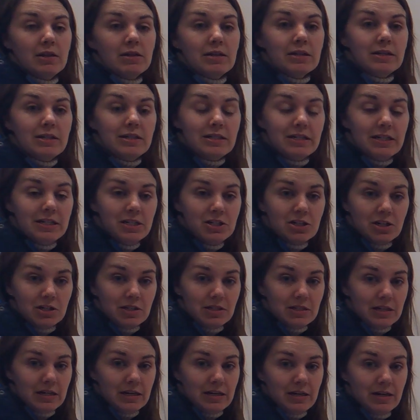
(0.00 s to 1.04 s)
the
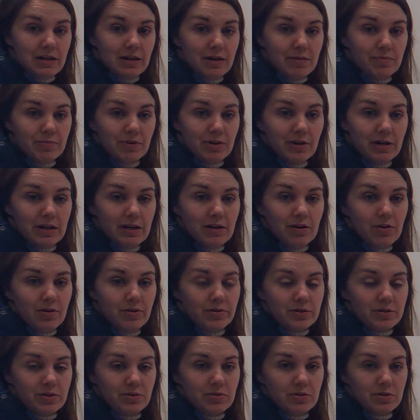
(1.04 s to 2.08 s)
digits in a number can
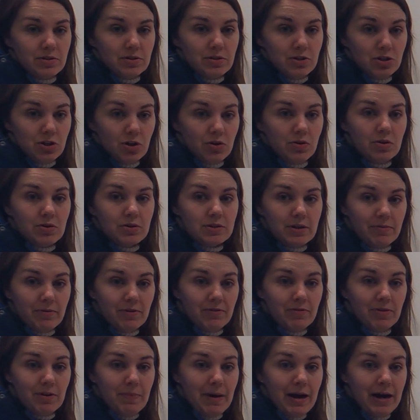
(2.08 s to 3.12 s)
also show you some
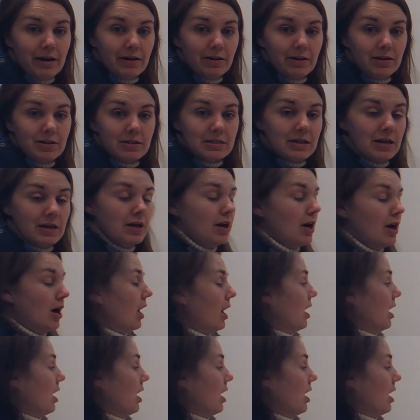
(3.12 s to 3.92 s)
of the patterns.